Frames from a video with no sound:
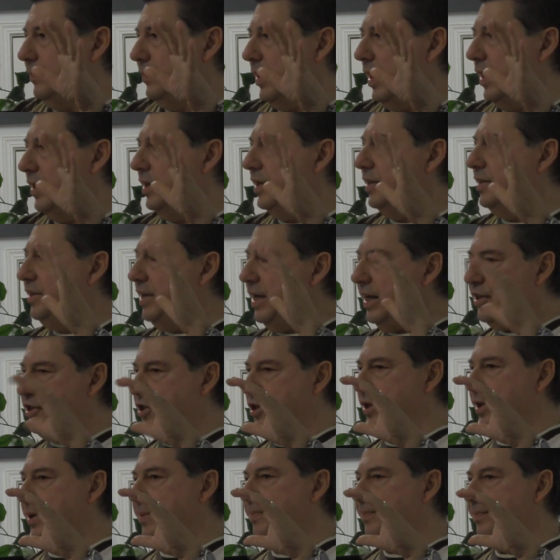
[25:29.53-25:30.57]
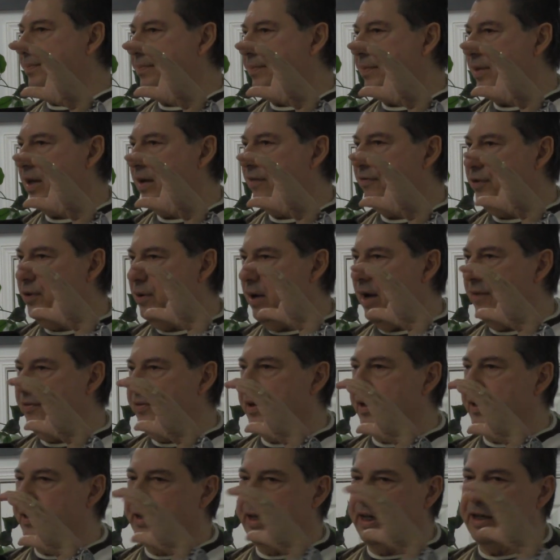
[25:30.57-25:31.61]
an addiction, if you have
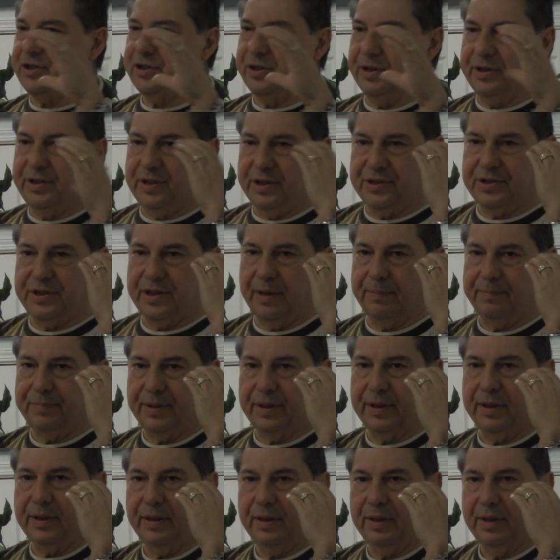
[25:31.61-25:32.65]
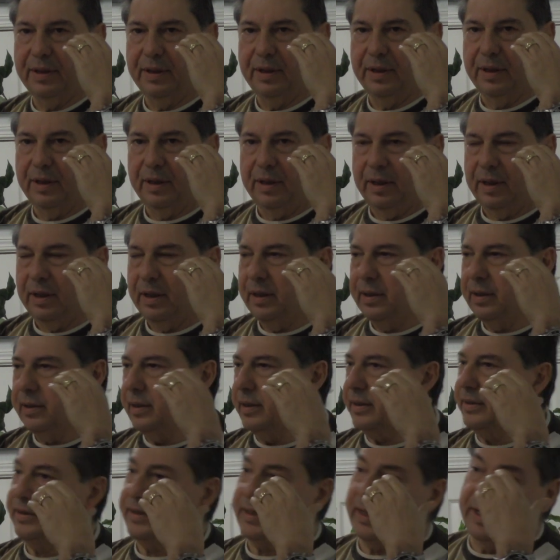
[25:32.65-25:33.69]
an addiction to something,
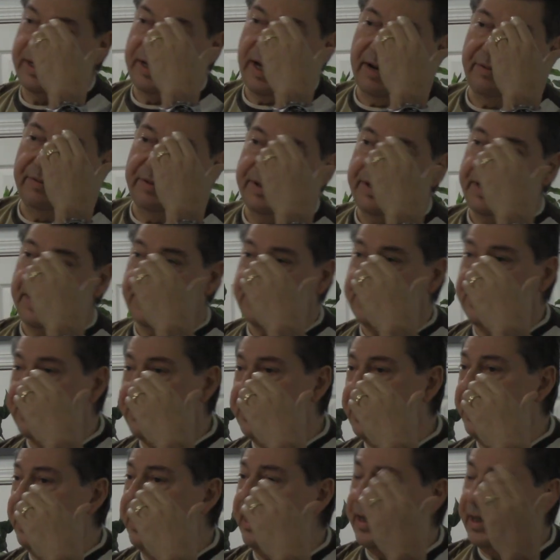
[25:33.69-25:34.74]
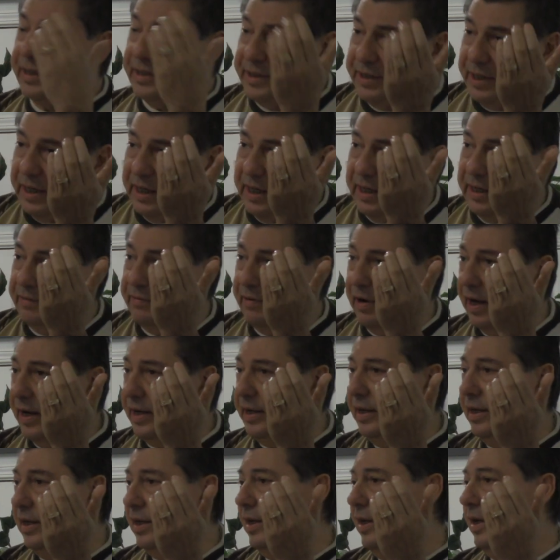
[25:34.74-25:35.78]
like say you have addiction to nicotine,
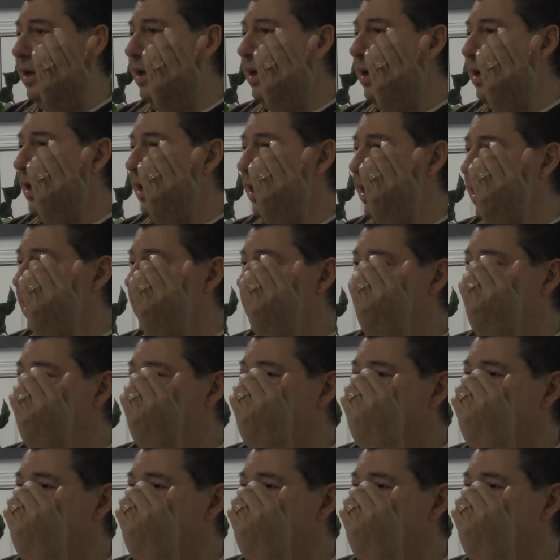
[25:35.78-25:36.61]
right? Uh,